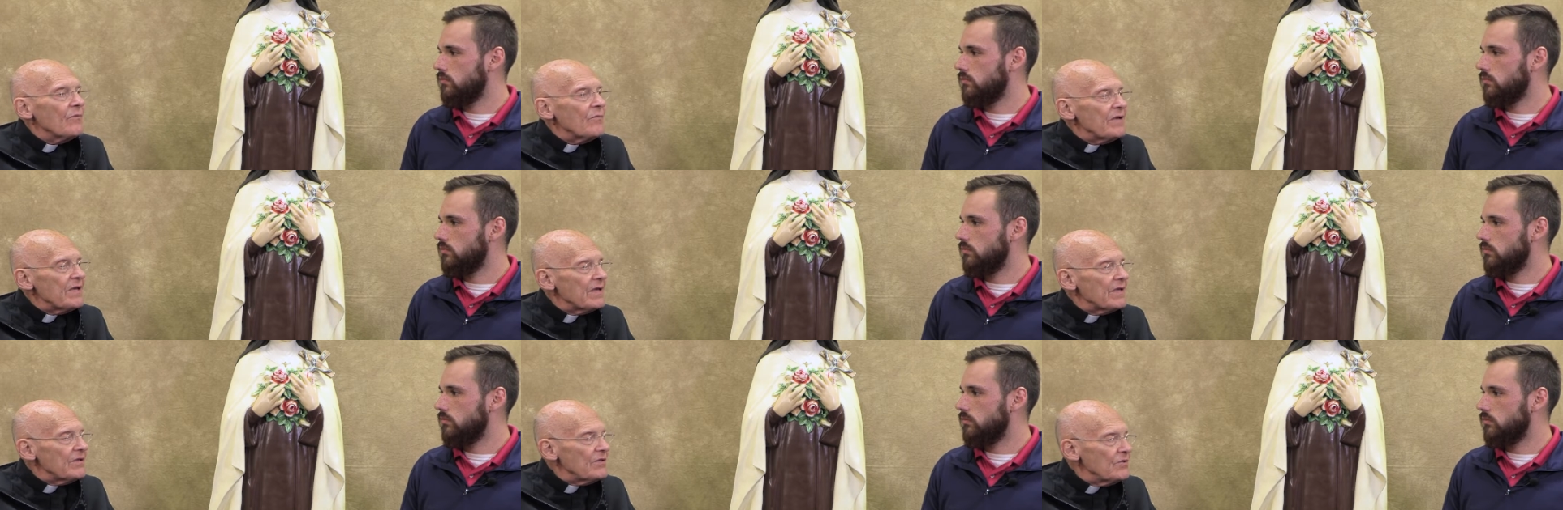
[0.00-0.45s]

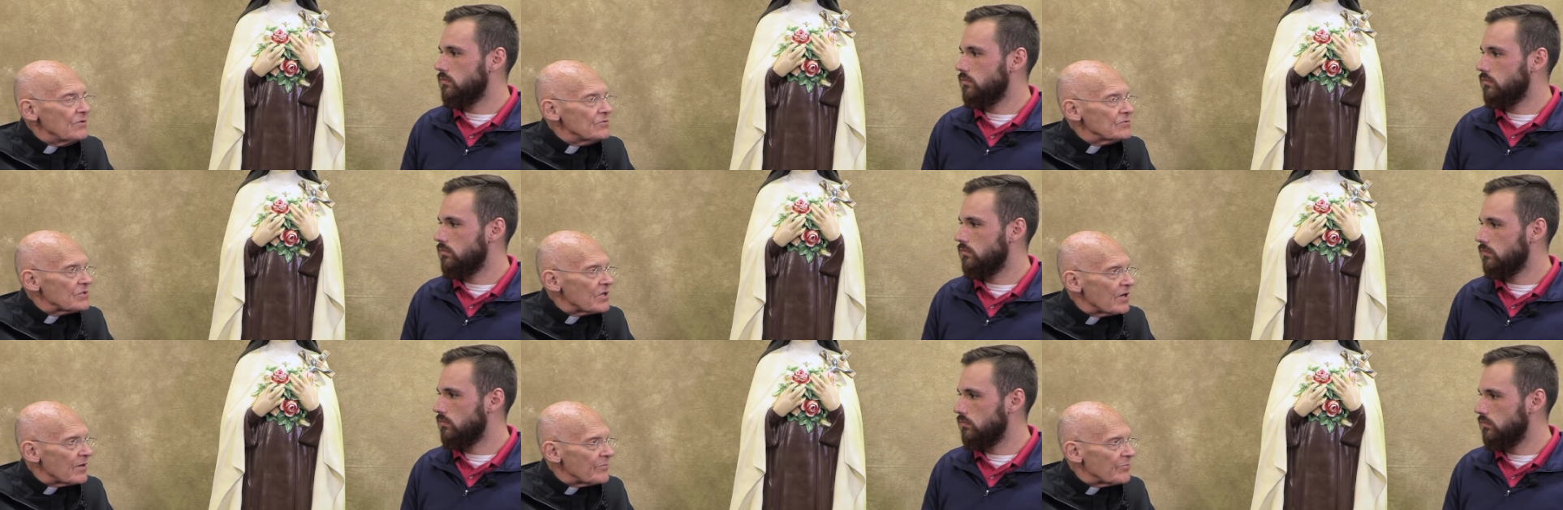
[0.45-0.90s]
Speaker 1: we can
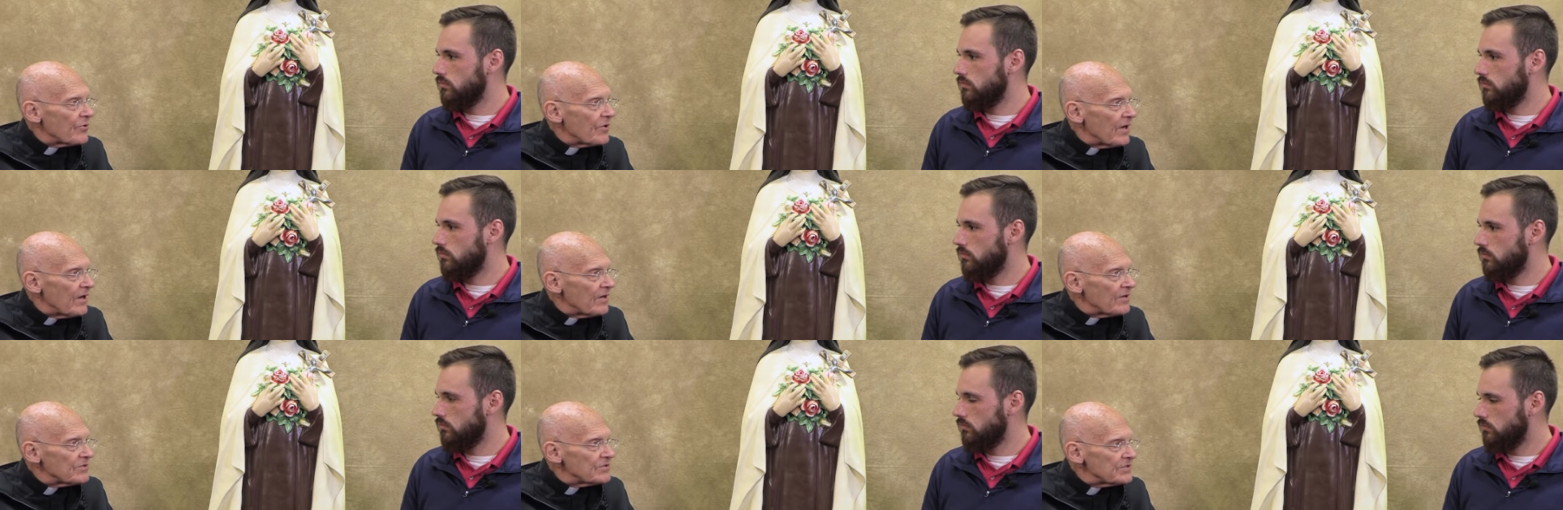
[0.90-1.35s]
use our
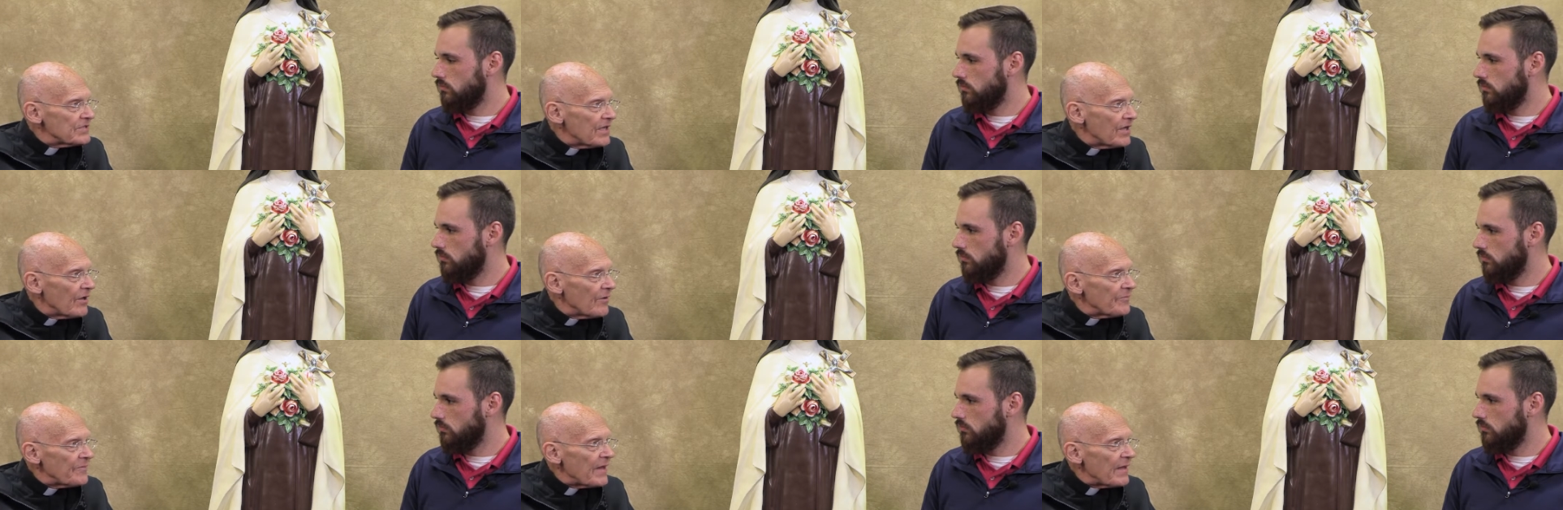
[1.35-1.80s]
prayers
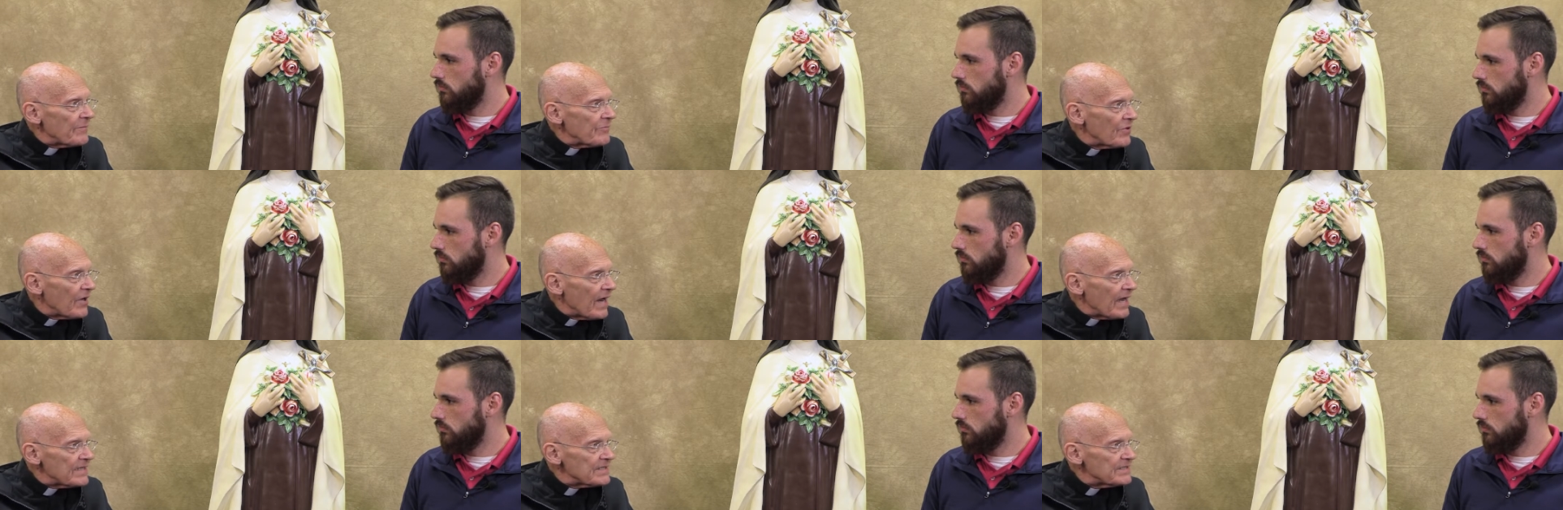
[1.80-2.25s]
to help that
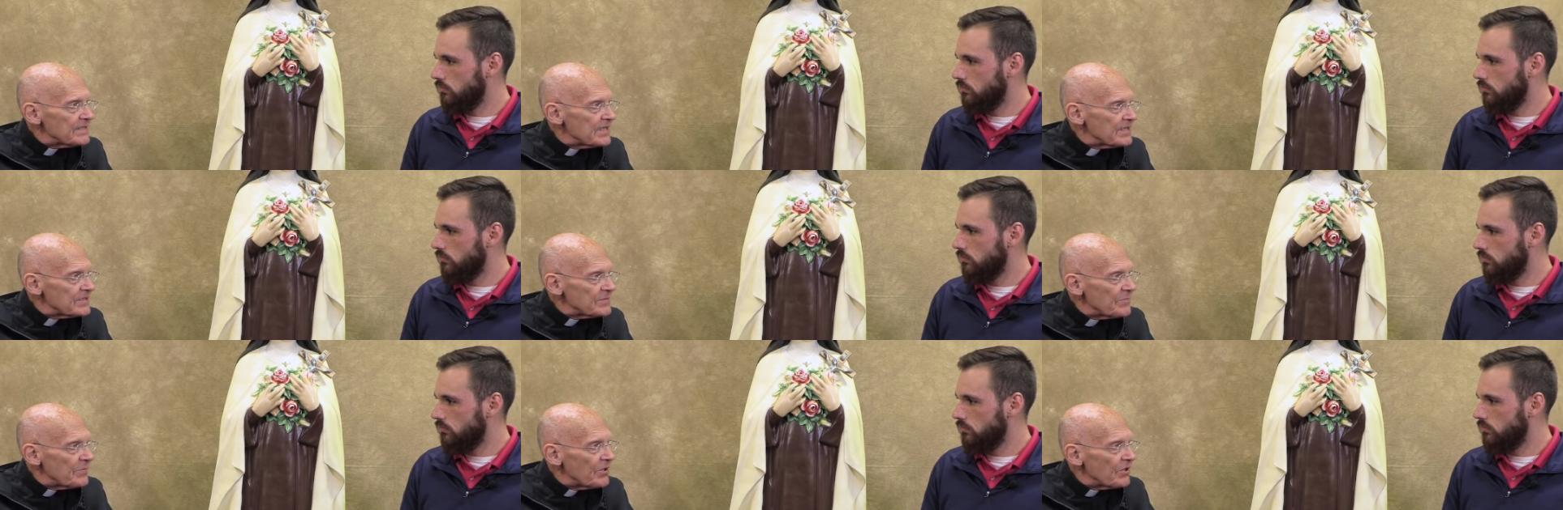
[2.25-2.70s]

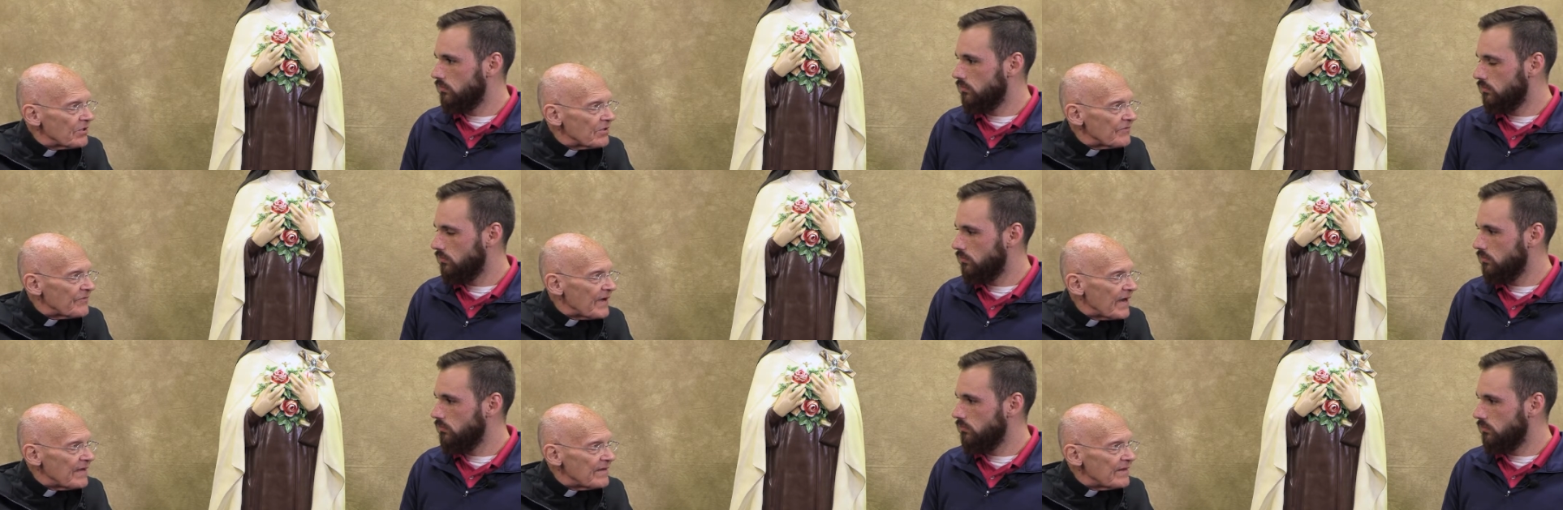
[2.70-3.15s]
process
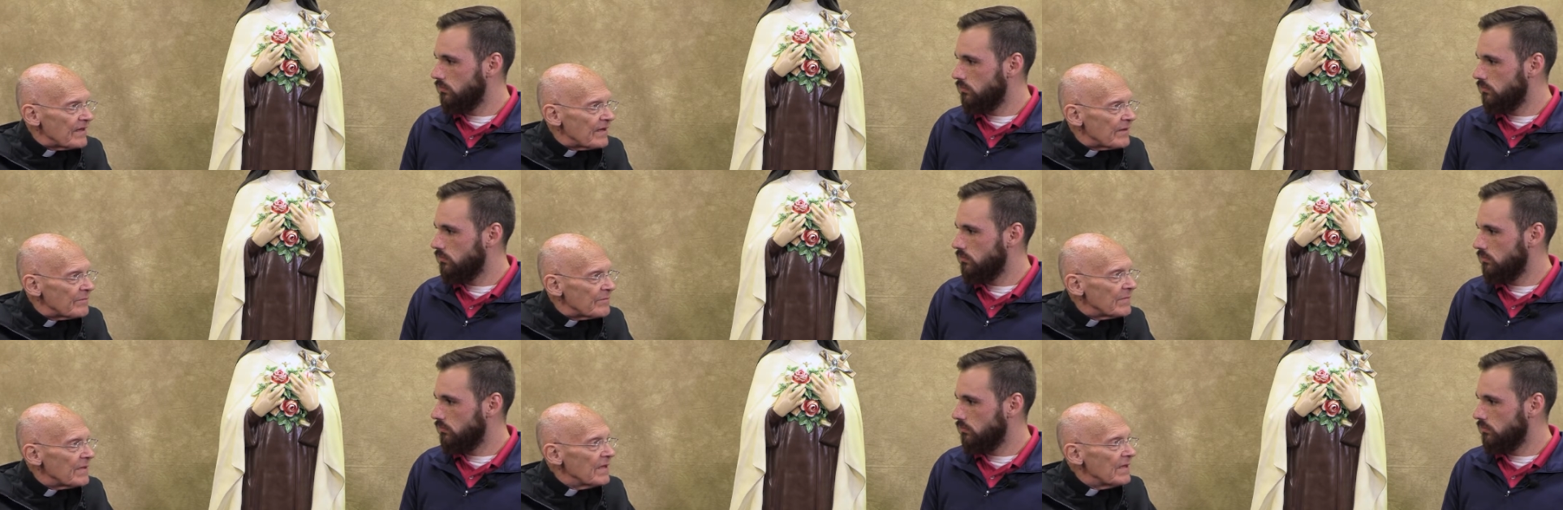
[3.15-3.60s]
purify
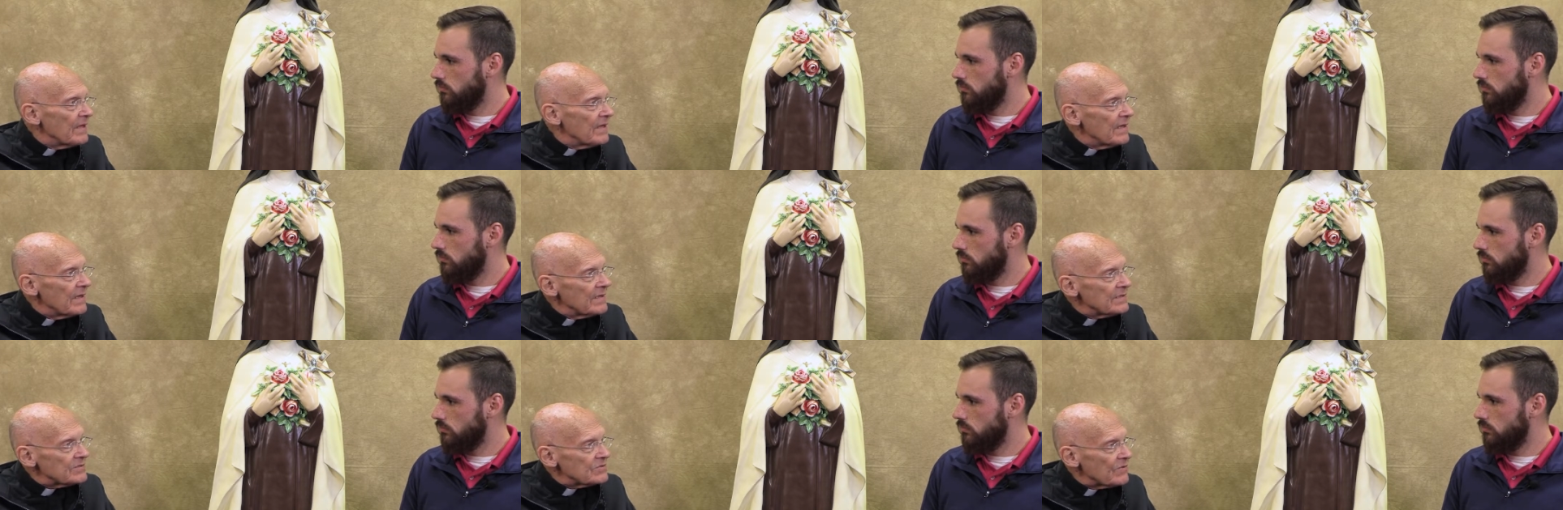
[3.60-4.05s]
them
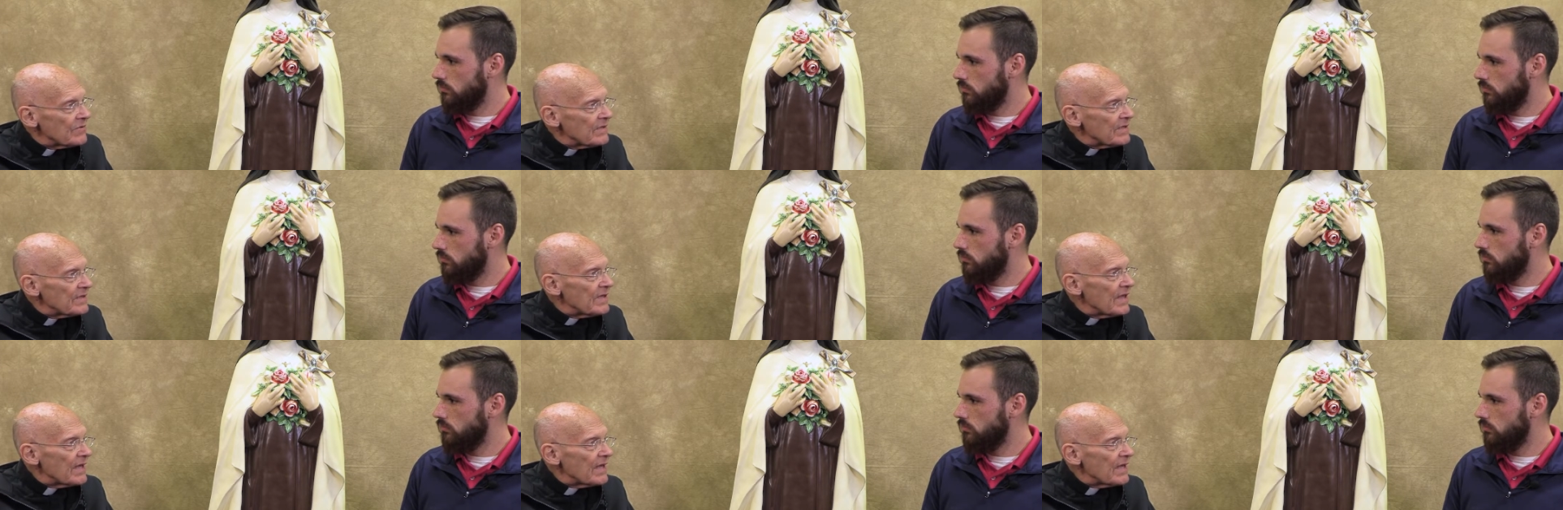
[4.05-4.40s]
so that